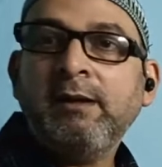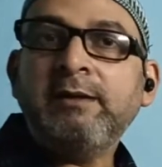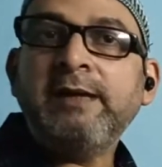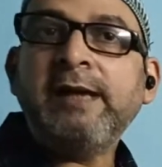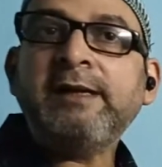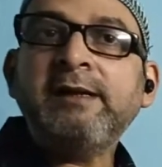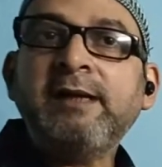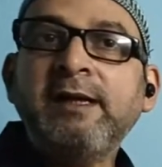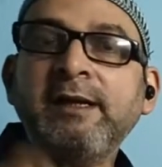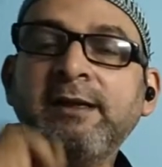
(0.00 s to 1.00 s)

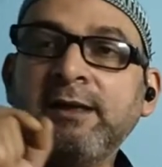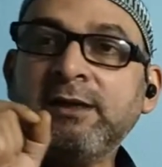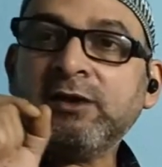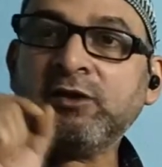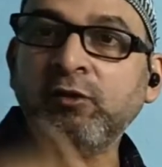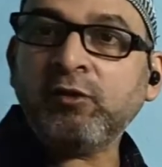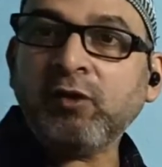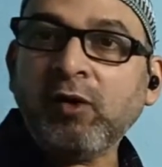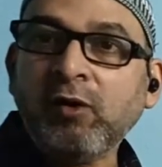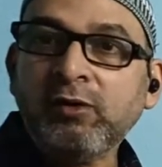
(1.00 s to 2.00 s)
Latent heat is so
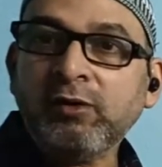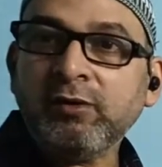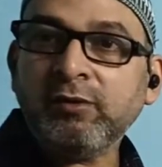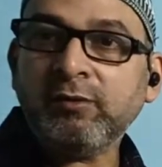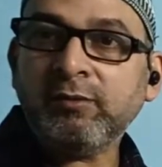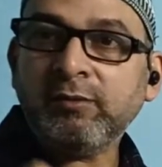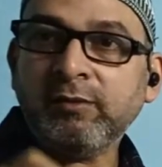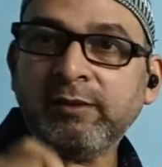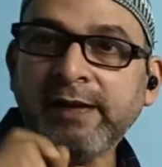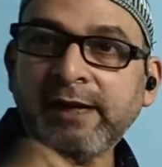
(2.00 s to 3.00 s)
called
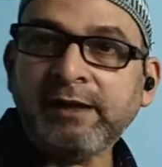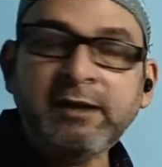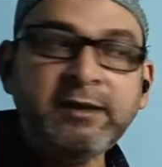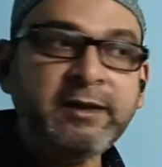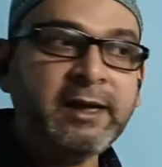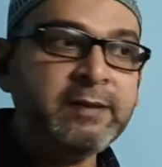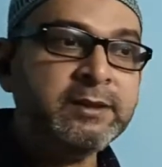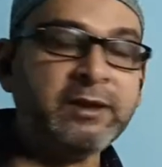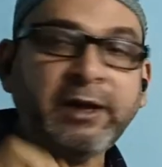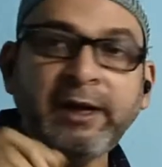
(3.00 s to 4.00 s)
latent, that
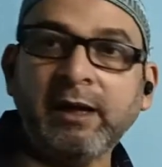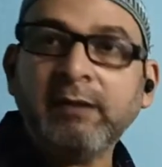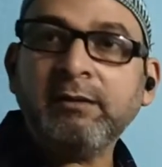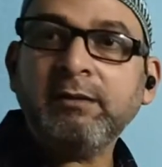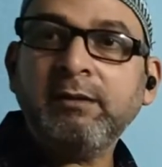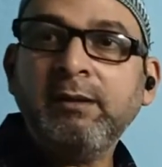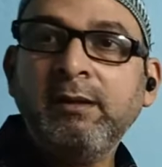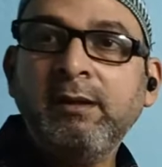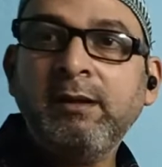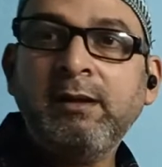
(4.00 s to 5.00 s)
is hidden,
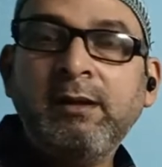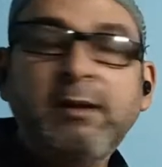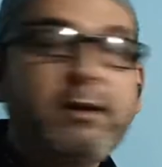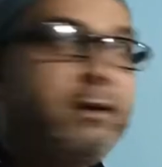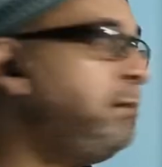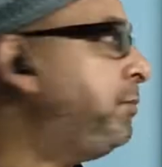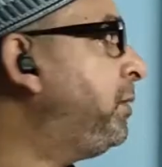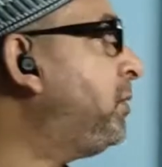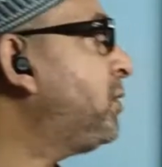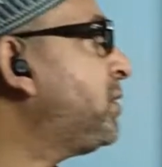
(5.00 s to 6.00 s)

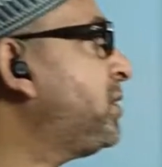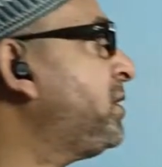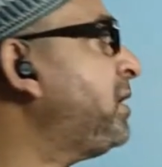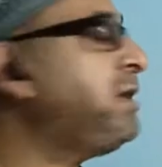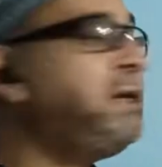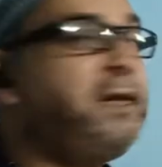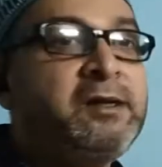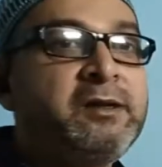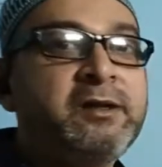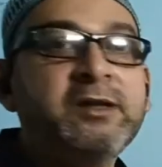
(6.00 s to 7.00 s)
because such a
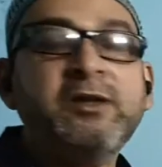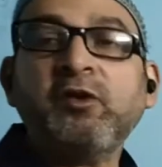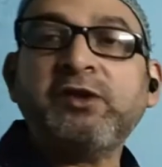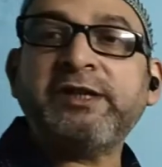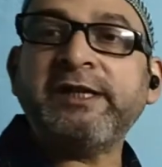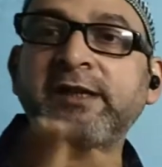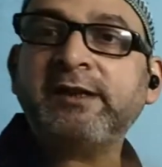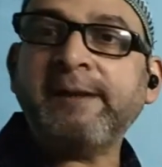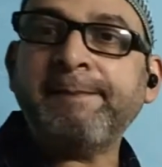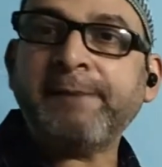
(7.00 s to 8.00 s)
heat does not change the
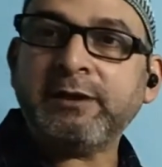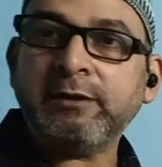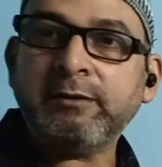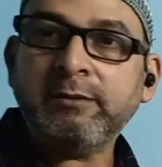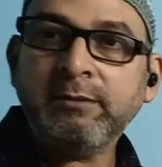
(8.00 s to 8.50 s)
temperature.